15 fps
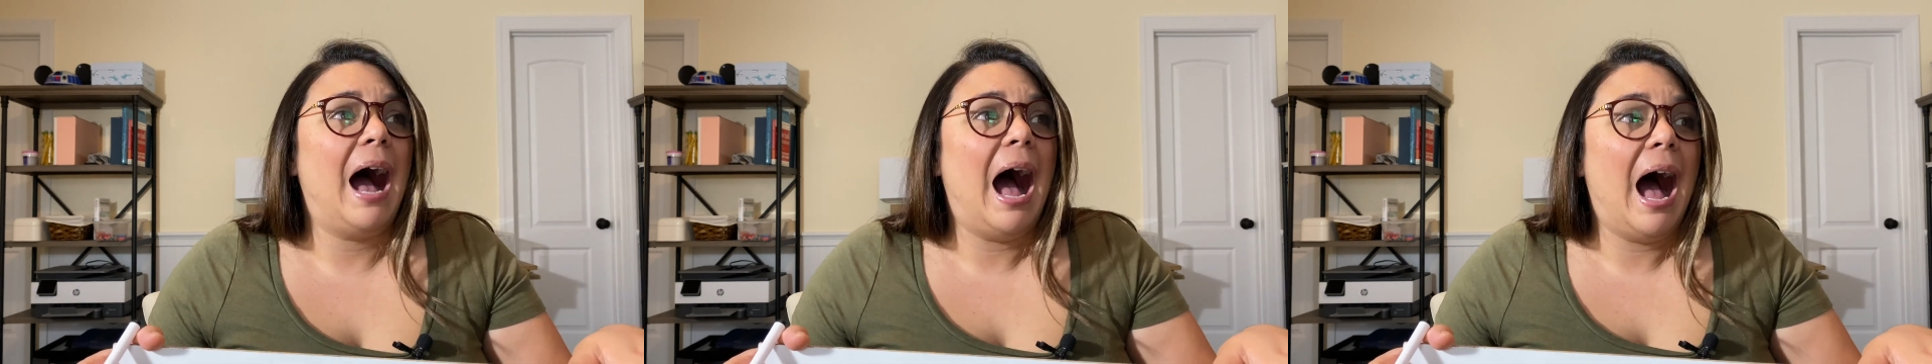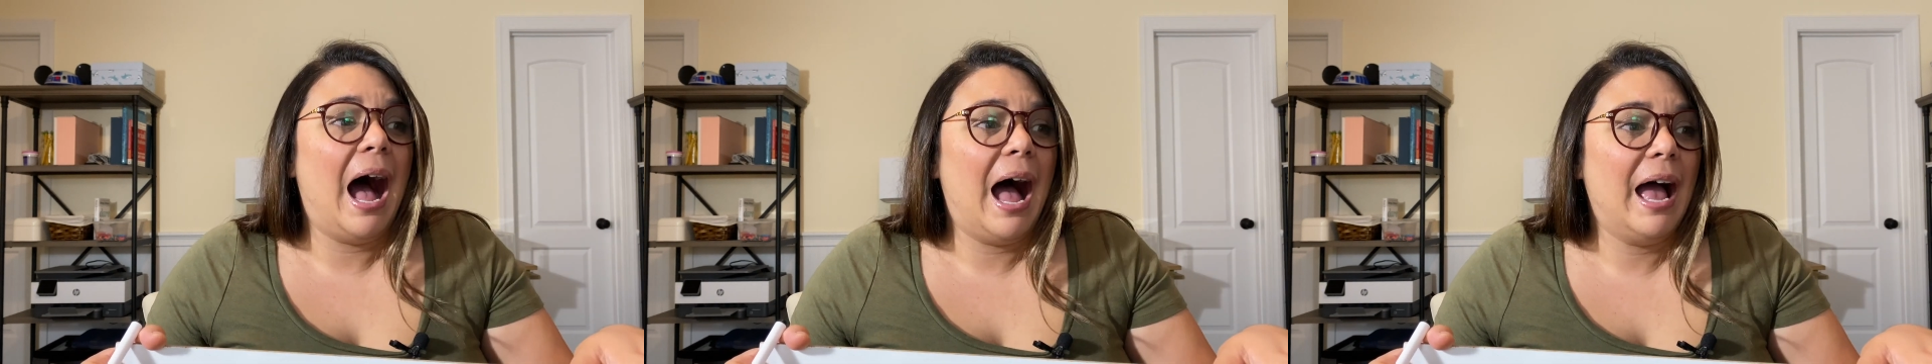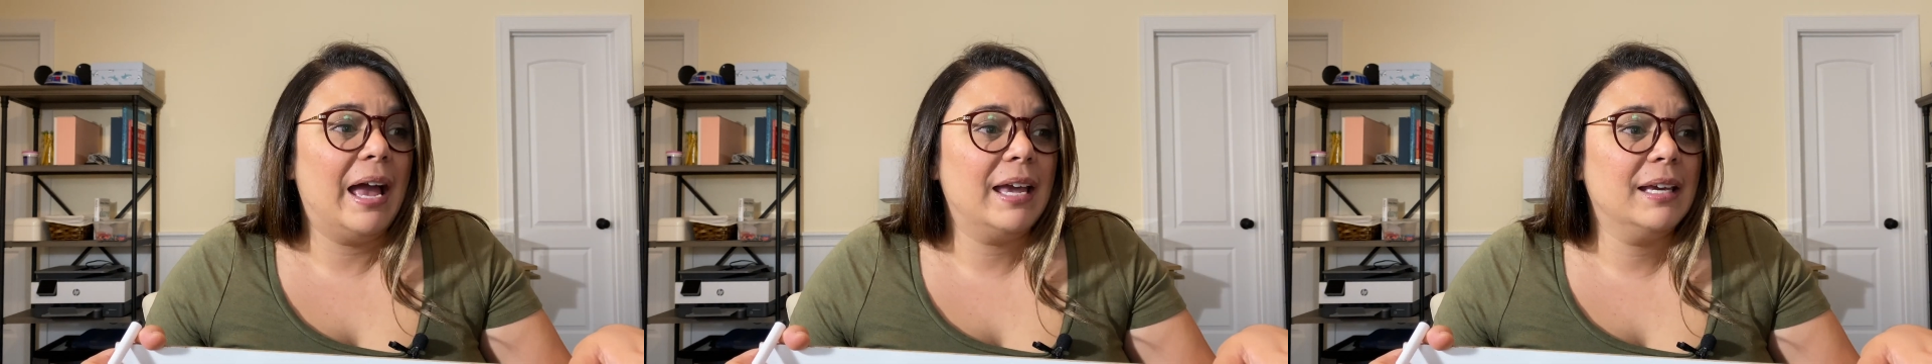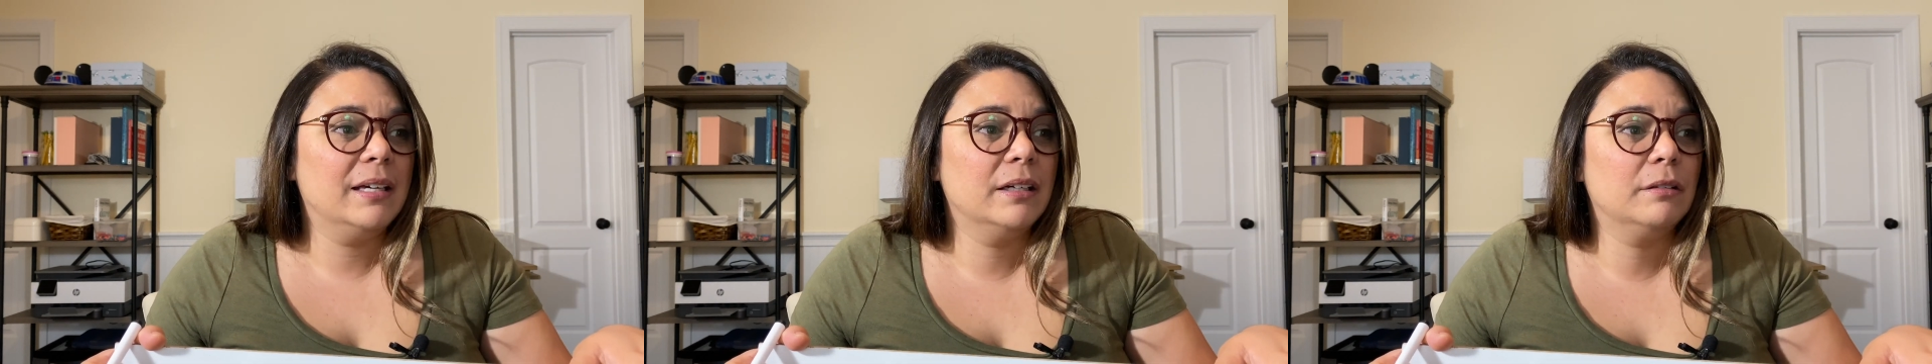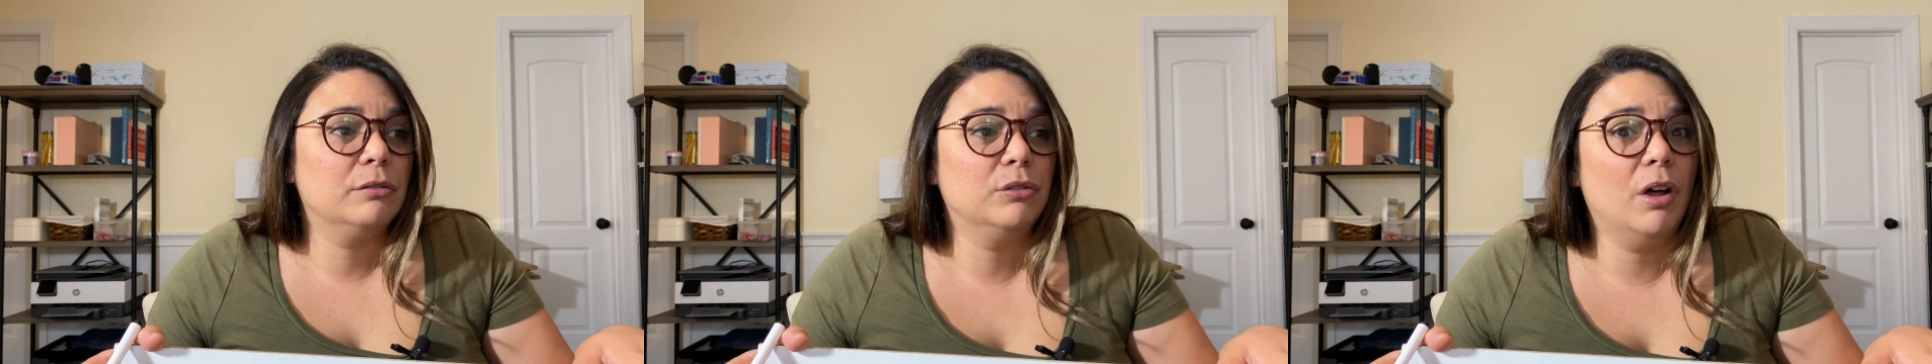
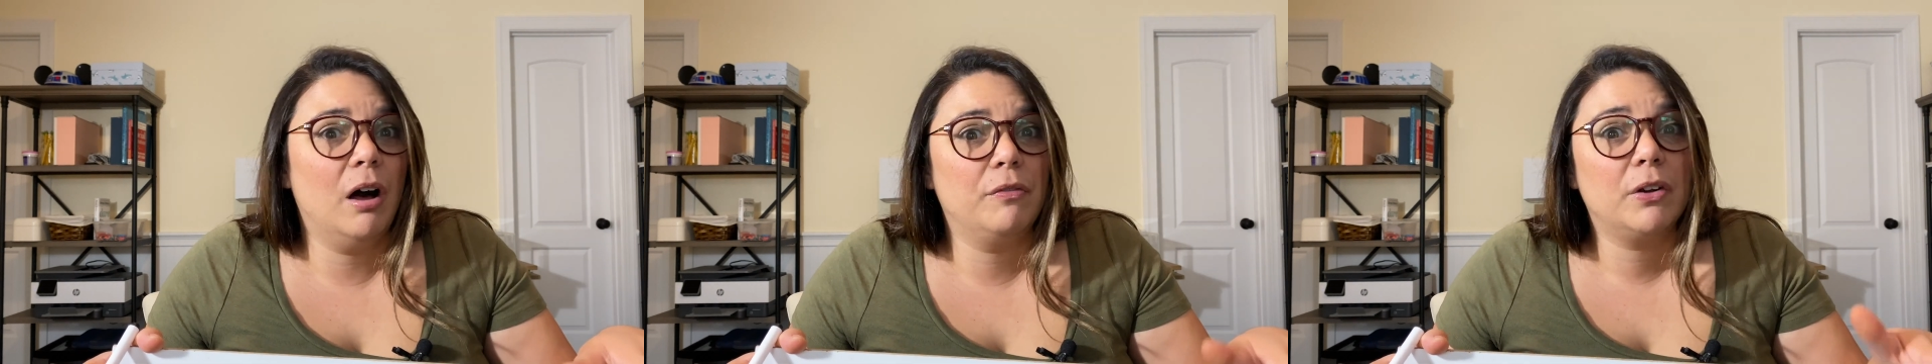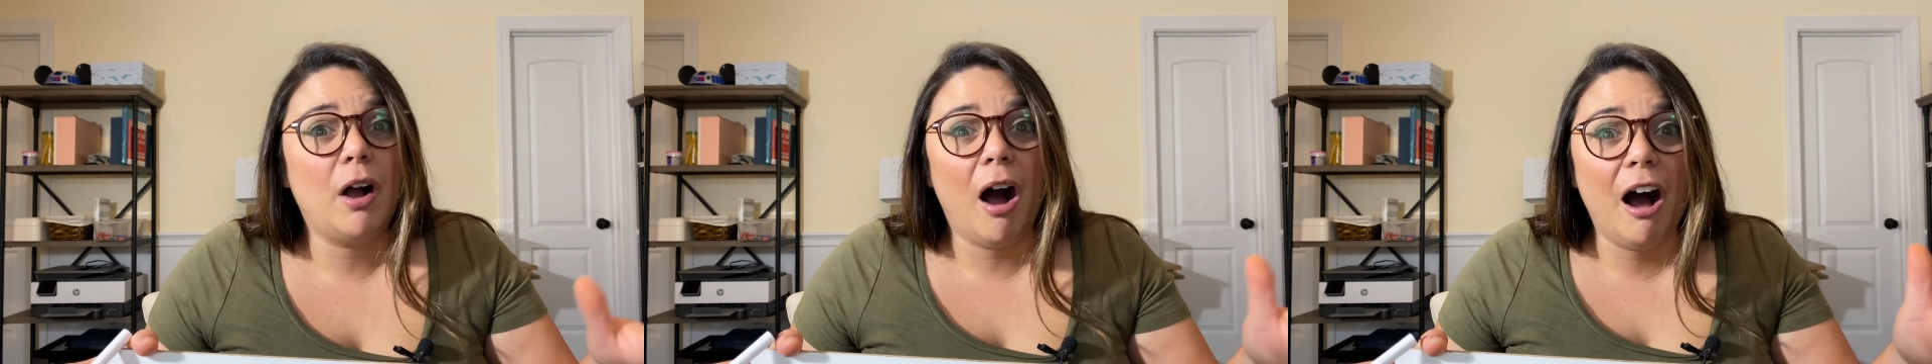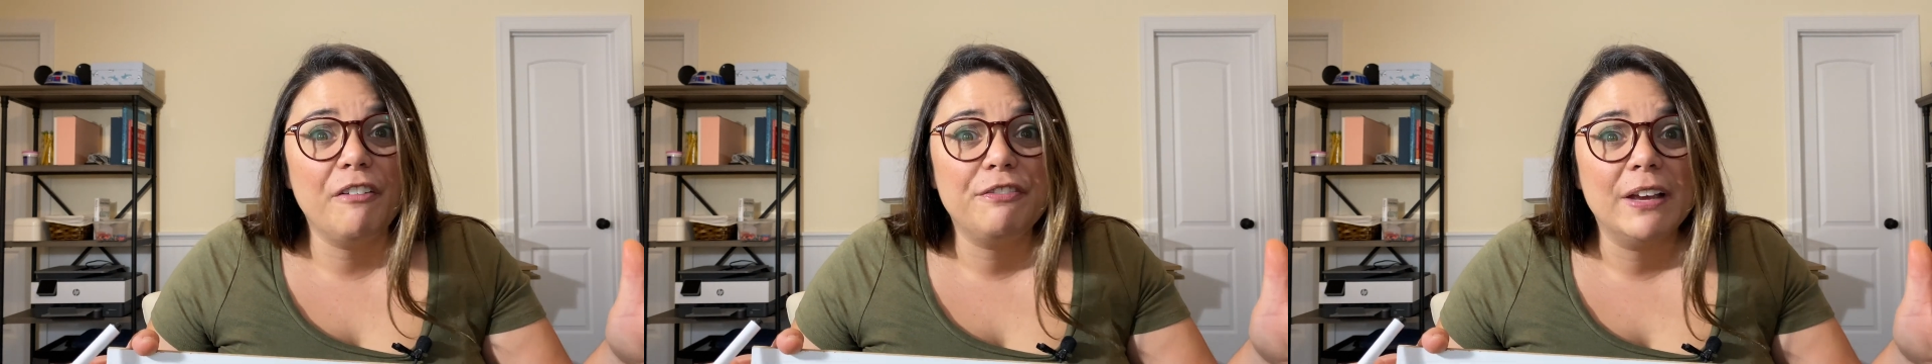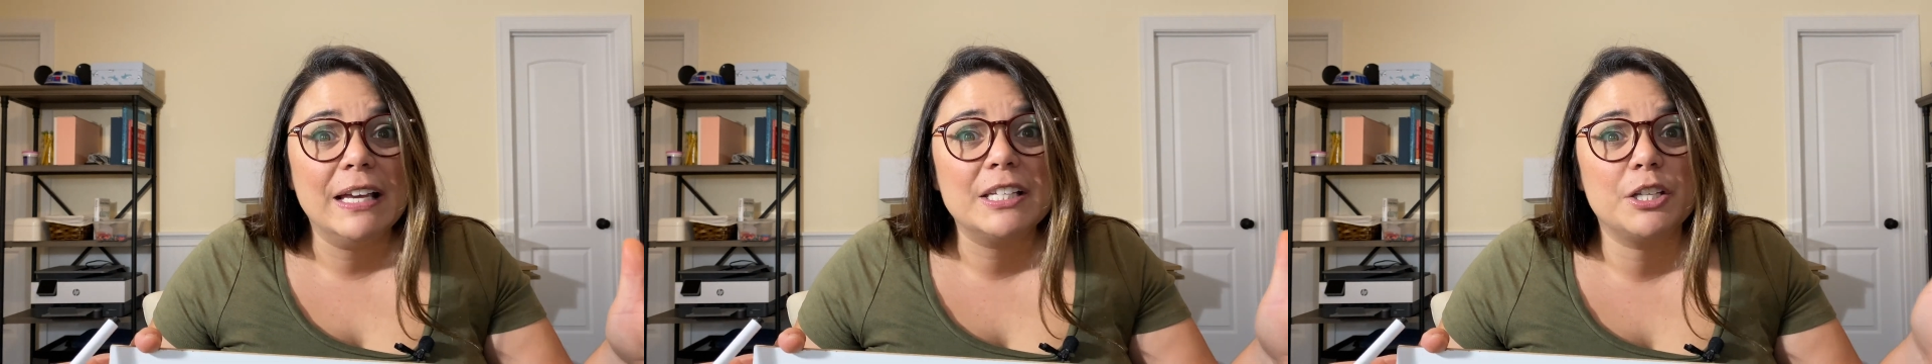I love coffee,